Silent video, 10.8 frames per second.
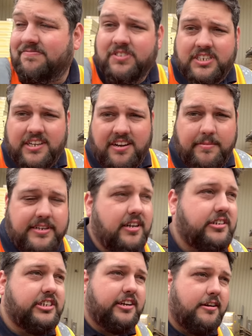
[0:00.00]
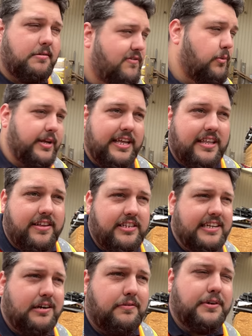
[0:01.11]
It's going to be touch and go whether we get this
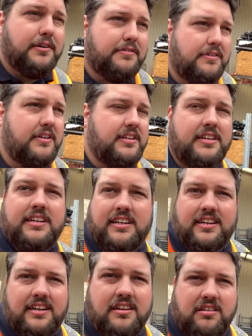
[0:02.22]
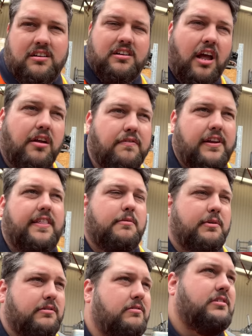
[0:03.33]
Telford off. Hopefully they
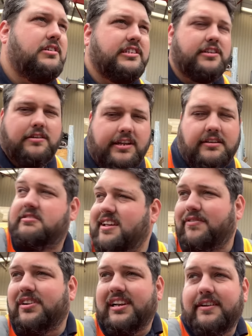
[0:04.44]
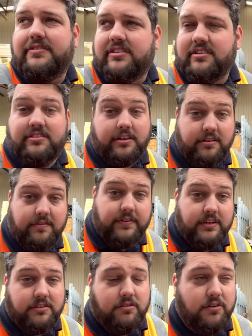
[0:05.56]
will, because there's only 7 lifts, so
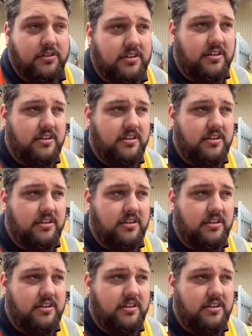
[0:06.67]
fingers crossed.